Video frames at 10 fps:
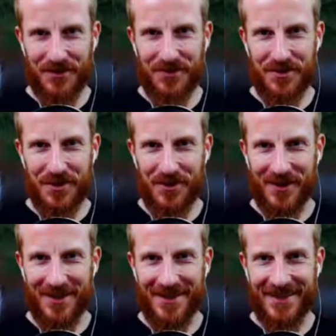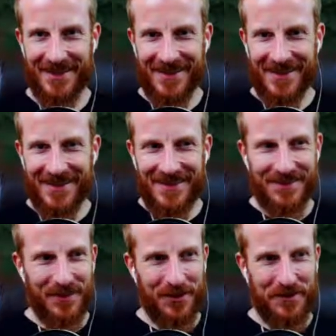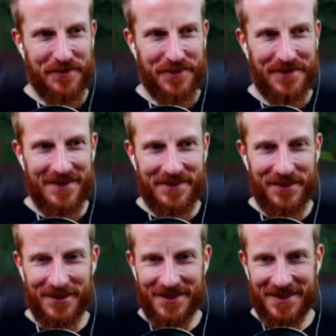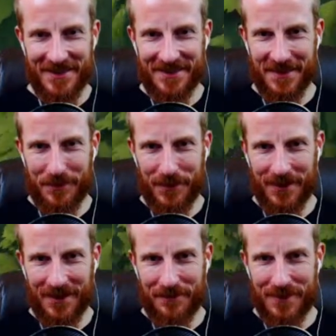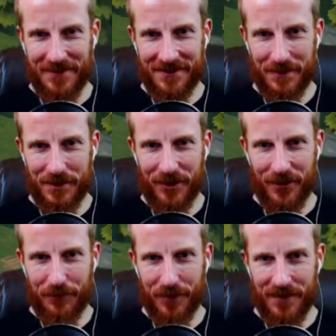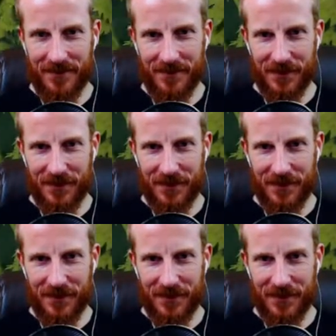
So hopefully they start taking us up on it. I mean, it's going to be a great place to